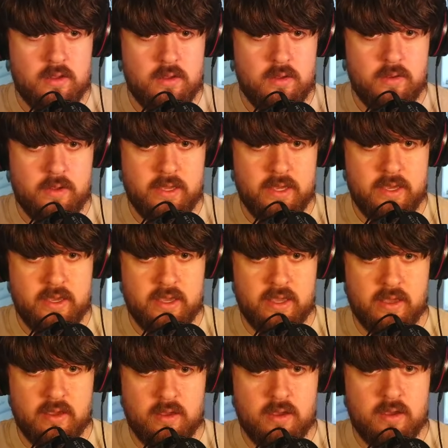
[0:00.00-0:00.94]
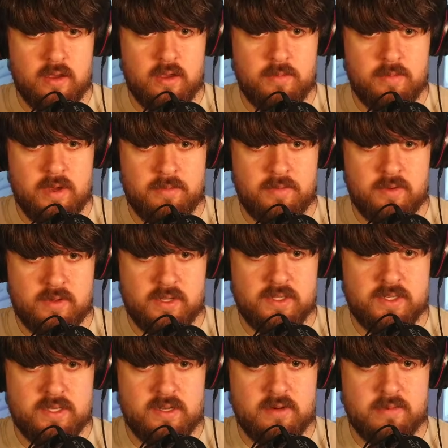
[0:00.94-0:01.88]
Okay, I'm not
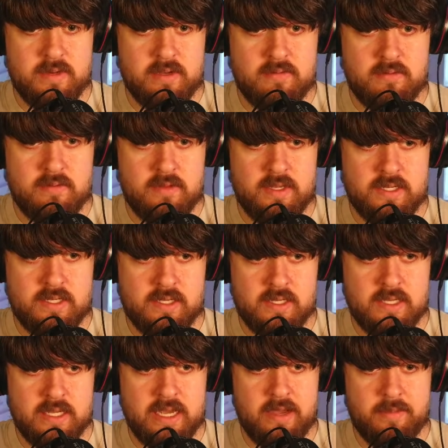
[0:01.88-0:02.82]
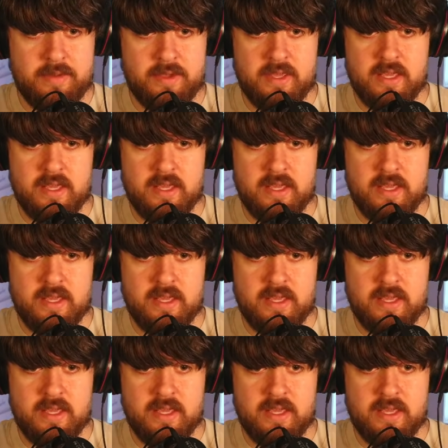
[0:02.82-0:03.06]
concerned about this gap